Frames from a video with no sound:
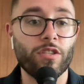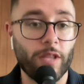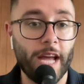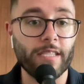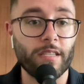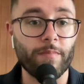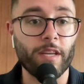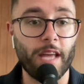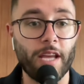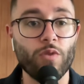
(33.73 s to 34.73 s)
So that's
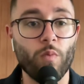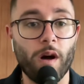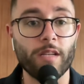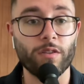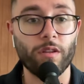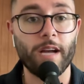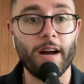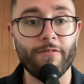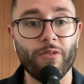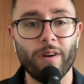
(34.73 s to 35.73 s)
something that you want to look
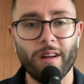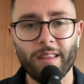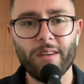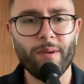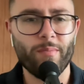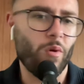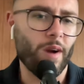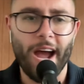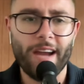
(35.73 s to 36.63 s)
out for a little bit more.